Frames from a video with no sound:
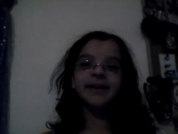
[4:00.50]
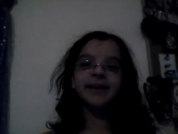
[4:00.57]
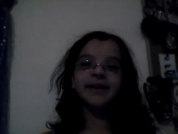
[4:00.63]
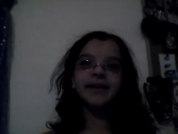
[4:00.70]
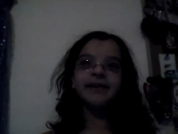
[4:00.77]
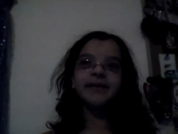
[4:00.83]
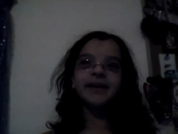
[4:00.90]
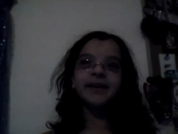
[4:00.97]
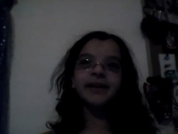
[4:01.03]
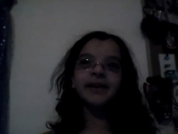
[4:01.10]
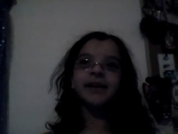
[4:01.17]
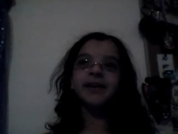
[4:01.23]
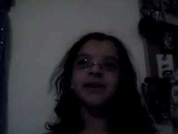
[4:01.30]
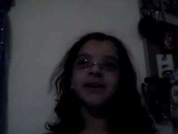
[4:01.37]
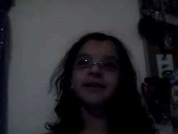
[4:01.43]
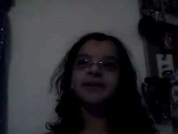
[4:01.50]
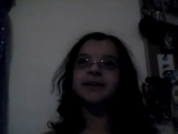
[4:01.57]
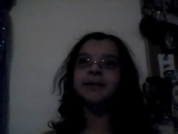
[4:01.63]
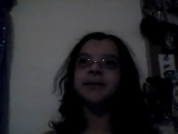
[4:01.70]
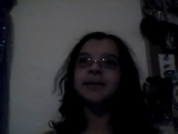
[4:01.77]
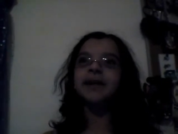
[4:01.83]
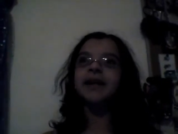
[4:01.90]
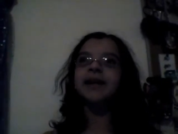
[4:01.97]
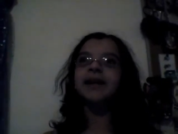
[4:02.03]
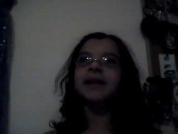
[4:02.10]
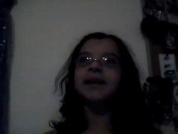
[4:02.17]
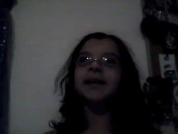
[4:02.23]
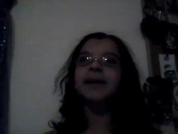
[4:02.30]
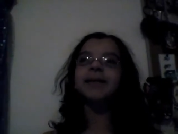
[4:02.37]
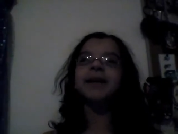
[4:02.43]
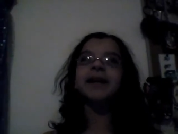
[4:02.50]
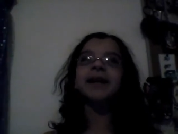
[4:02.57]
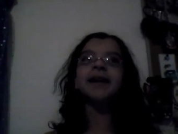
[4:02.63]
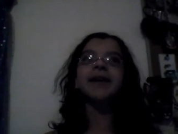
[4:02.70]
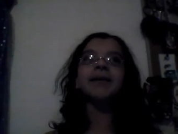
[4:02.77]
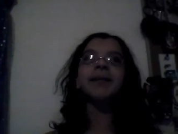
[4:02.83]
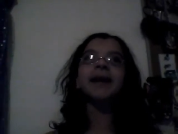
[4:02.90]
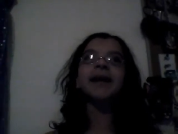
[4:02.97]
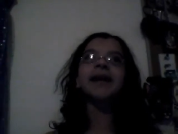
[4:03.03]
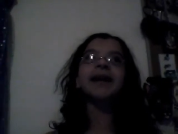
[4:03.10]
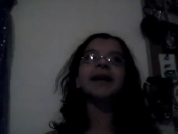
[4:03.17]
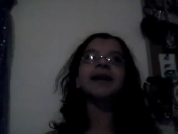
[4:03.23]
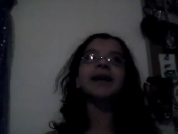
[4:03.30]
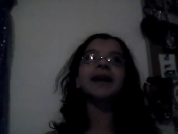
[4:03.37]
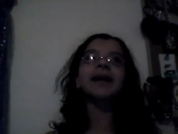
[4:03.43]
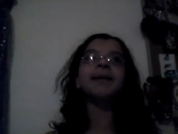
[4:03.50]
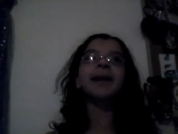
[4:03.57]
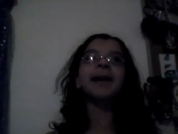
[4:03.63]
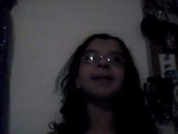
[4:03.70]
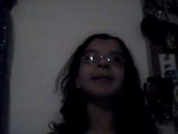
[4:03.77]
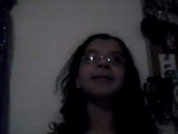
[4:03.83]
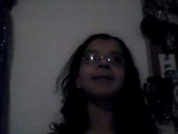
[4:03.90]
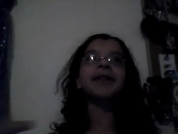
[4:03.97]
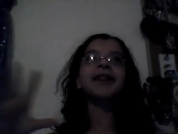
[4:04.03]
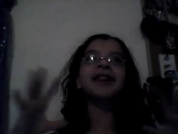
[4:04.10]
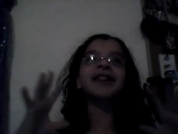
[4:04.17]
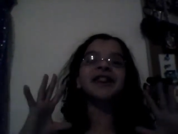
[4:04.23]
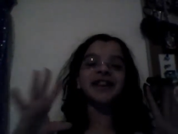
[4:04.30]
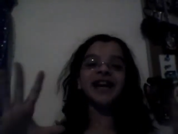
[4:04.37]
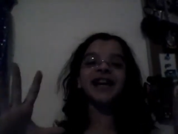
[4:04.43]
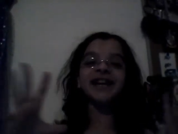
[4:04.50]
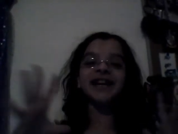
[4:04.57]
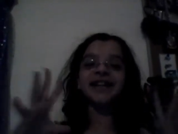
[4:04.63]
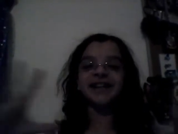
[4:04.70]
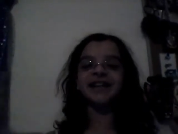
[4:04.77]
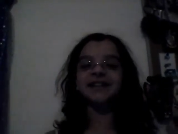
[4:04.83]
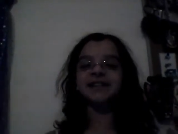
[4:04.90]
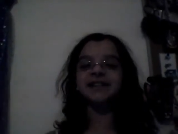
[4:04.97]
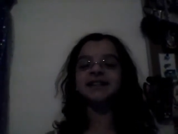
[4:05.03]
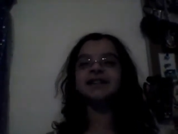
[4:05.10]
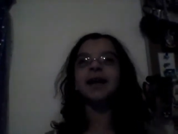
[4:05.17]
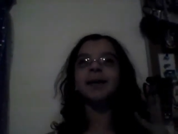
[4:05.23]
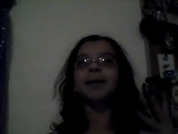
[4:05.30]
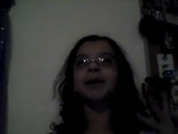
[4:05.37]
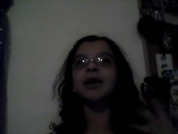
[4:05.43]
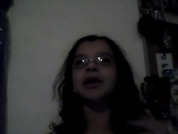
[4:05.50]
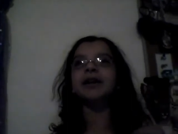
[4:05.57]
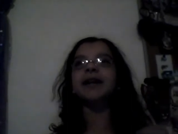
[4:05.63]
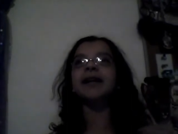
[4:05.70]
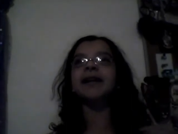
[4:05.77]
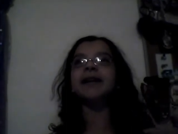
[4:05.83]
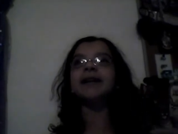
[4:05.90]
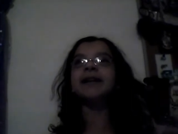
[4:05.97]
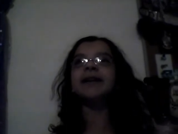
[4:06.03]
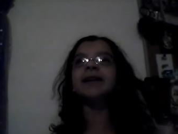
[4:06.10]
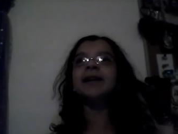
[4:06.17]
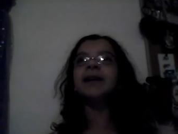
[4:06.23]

very very awesome and I'm planning on making it like my thing this summer like